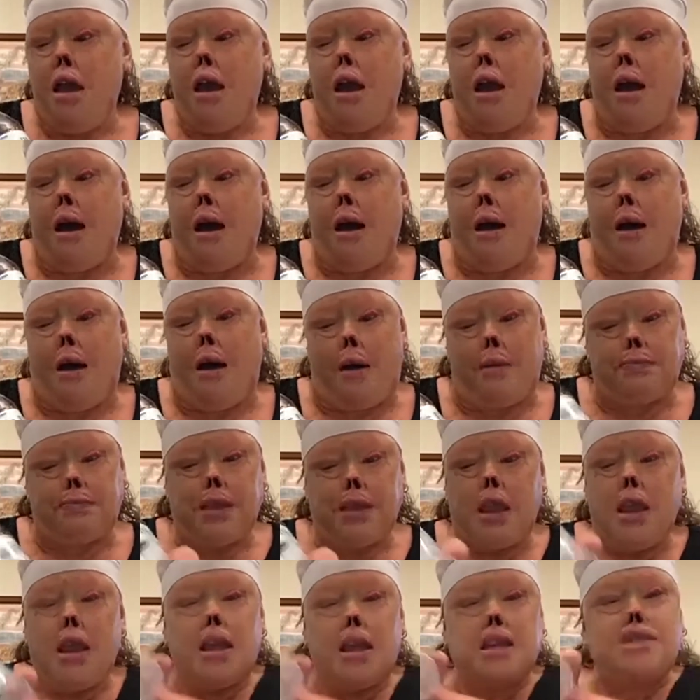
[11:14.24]

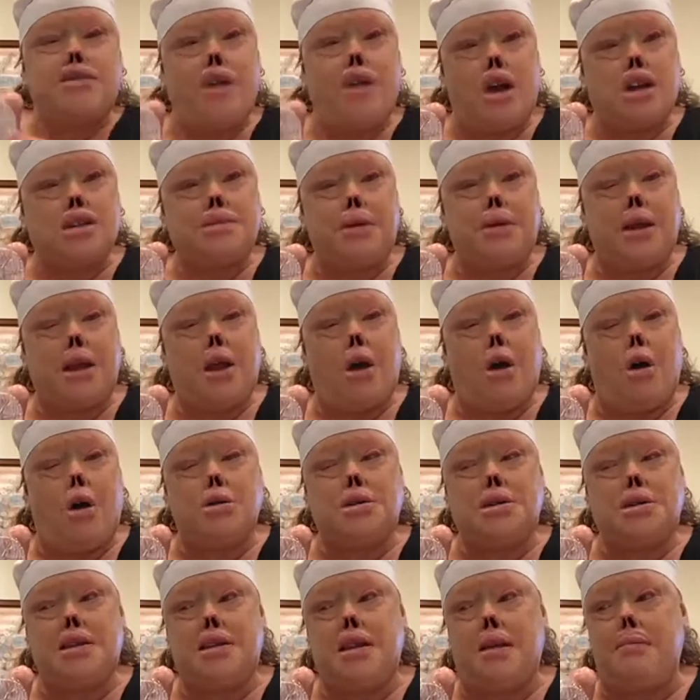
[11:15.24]
As far as putting
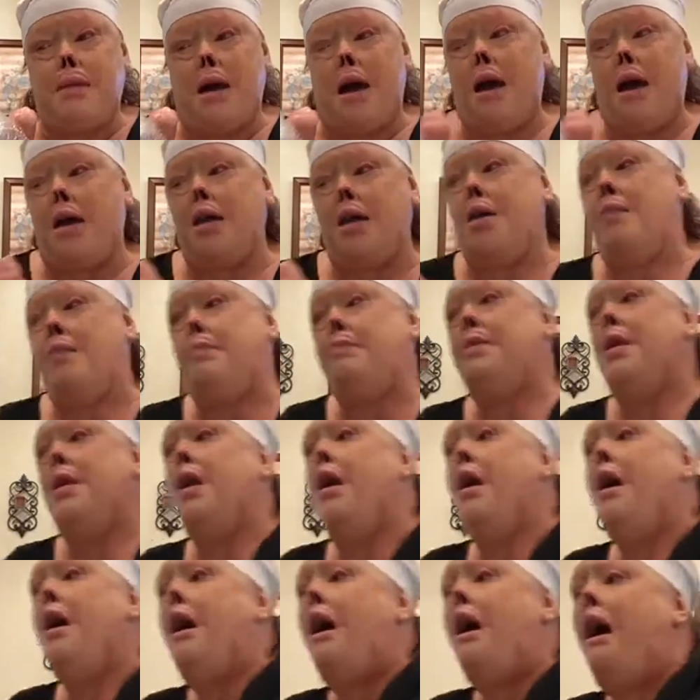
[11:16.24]
holes in the bottom,
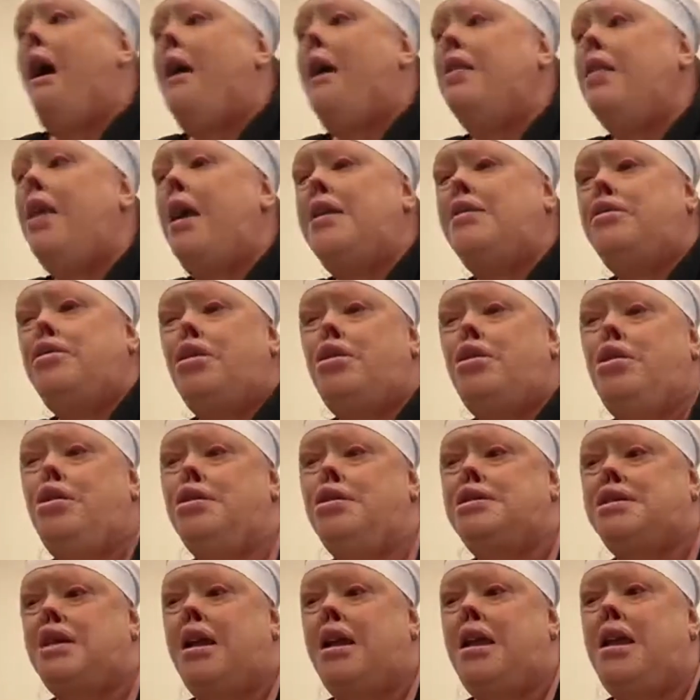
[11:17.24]
I like to
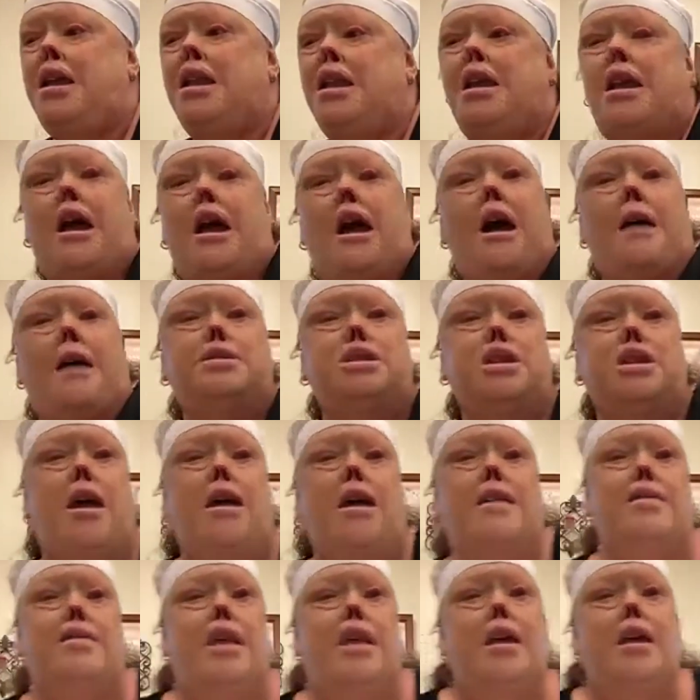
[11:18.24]
use a heated
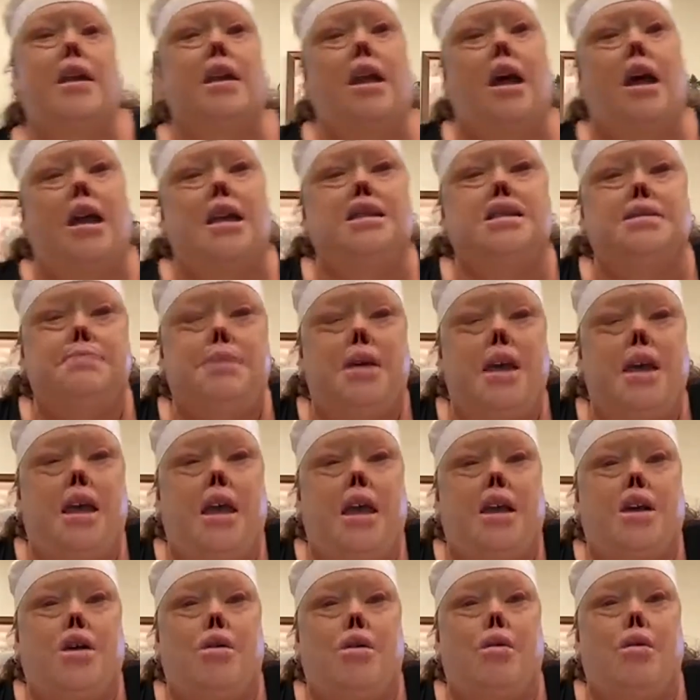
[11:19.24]
object like an ice
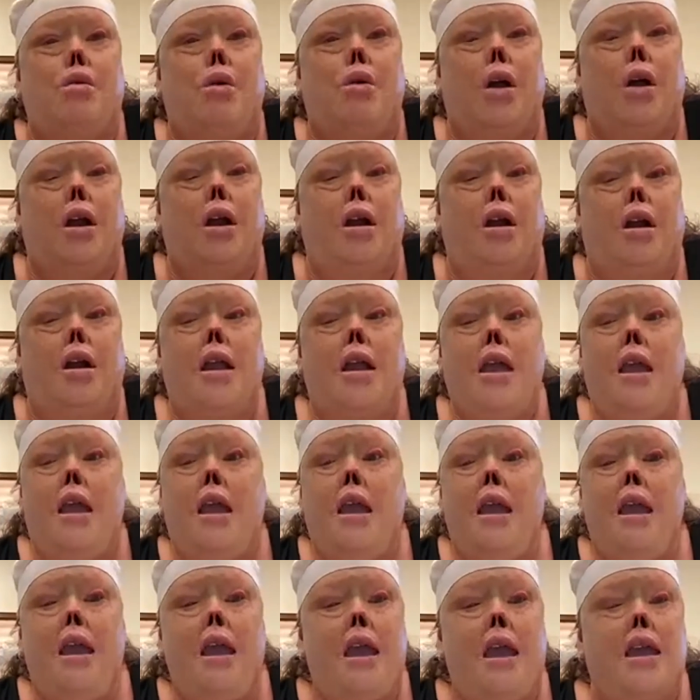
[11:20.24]
pick or
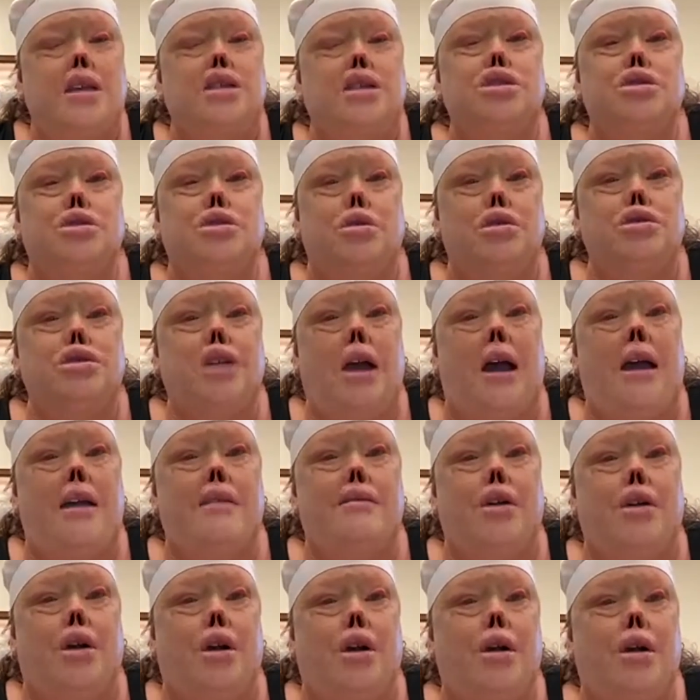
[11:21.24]
a
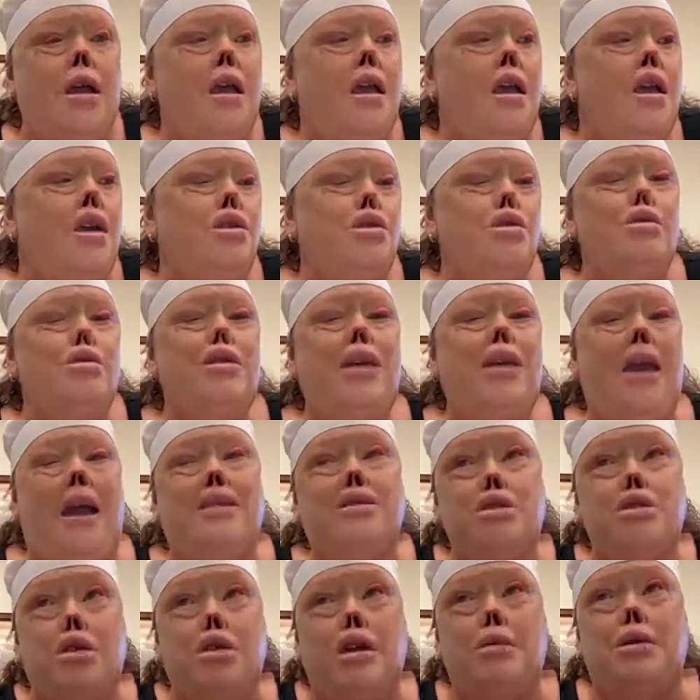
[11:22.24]
screwdriver. You can
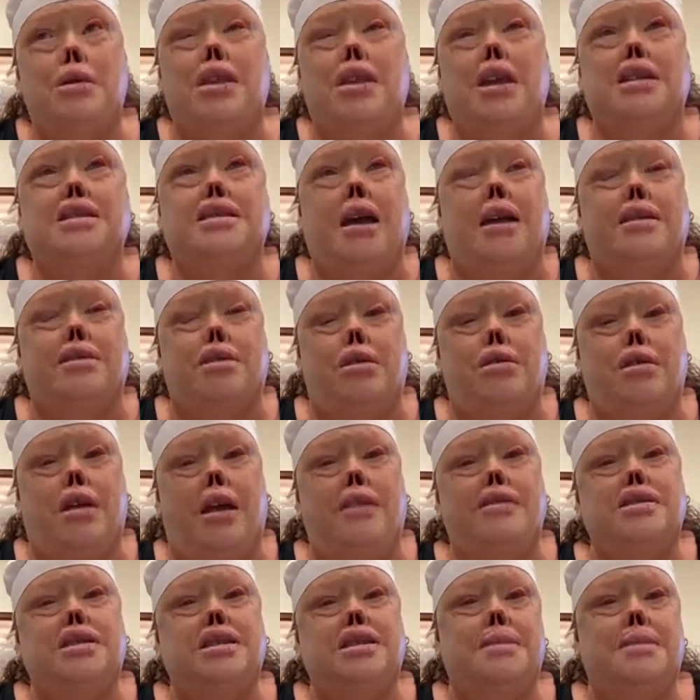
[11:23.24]
do it with the X-Acto
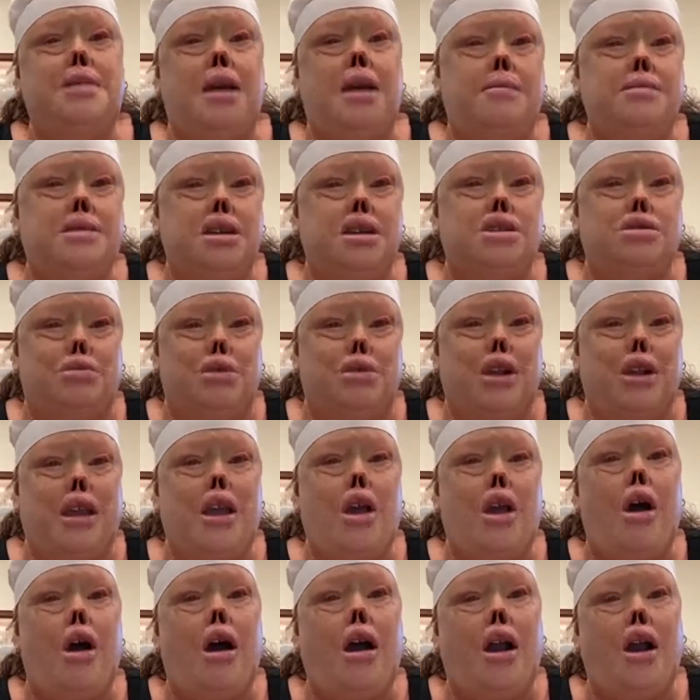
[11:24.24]
knife. Sometimes it's really
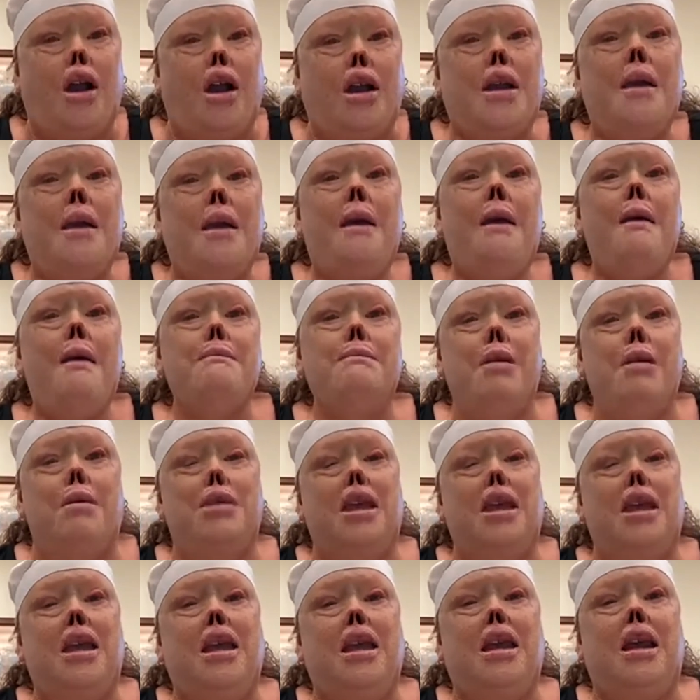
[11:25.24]
hard, but with
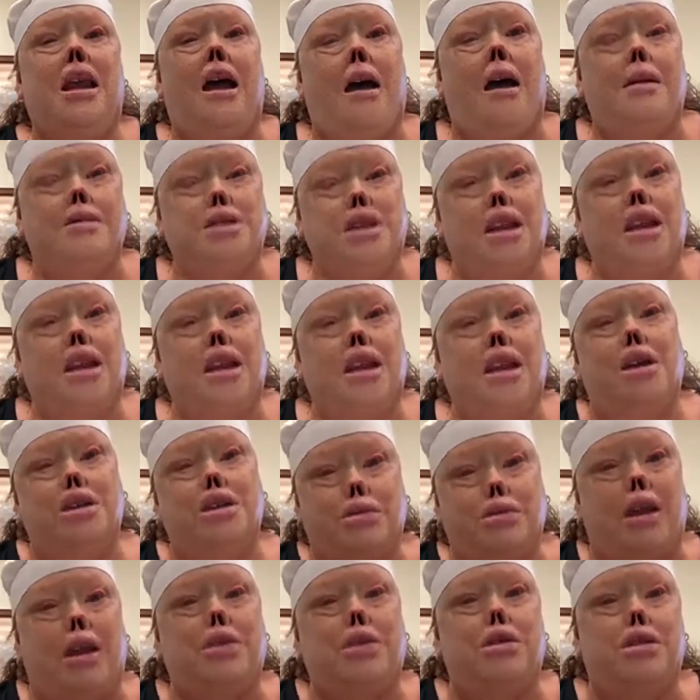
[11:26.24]
the heated object, it goes
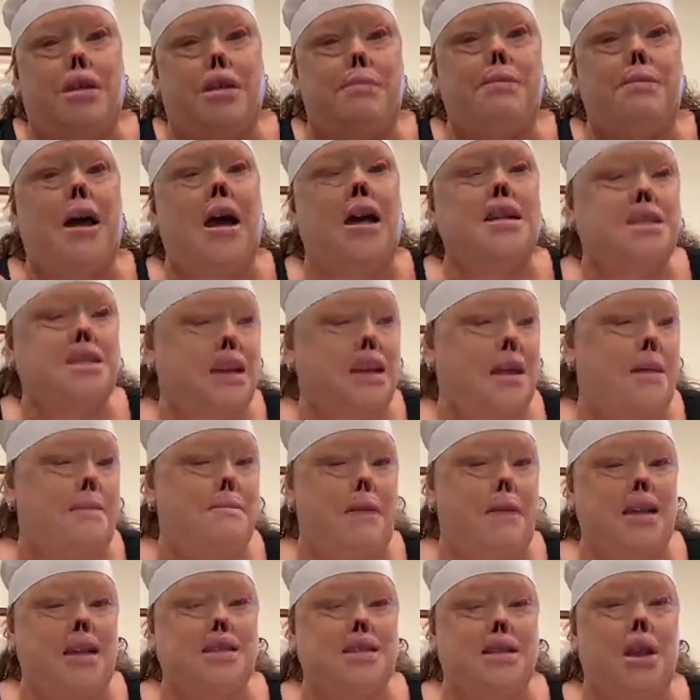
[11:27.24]
right through the plastic and
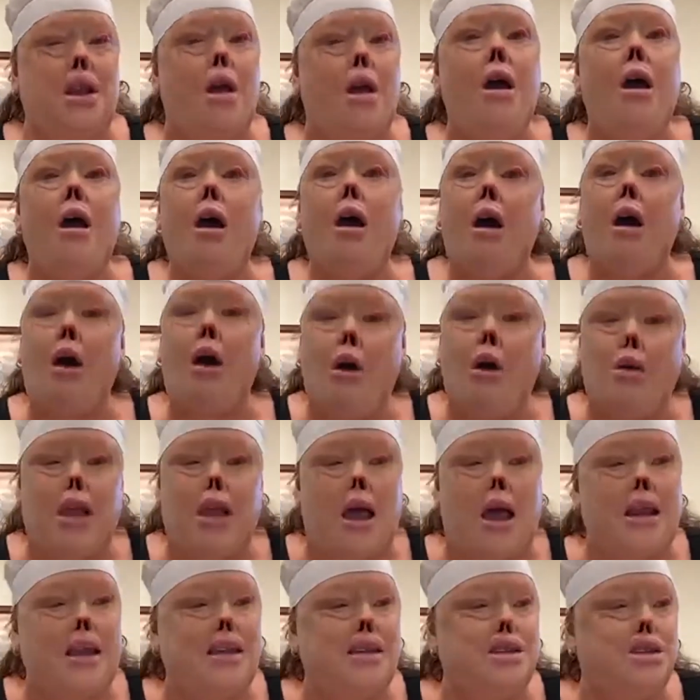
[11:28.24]
makes it a whole
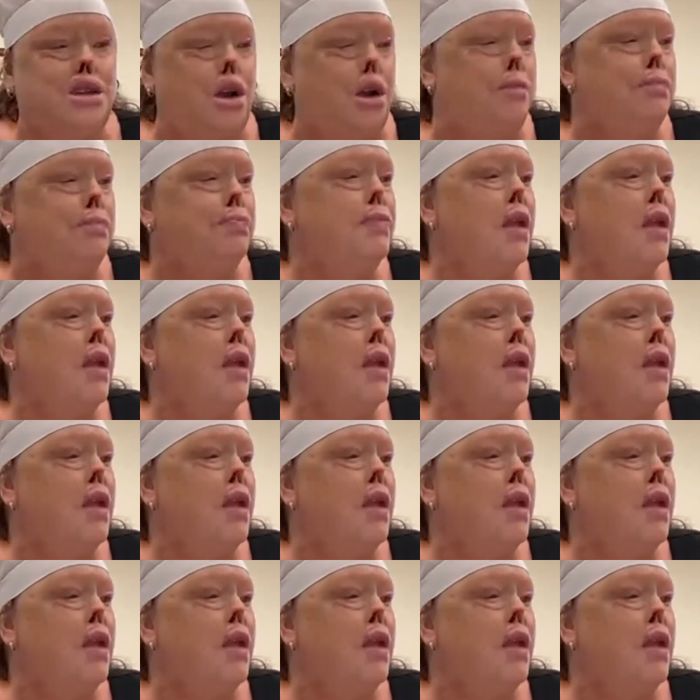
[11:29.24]
lot easier.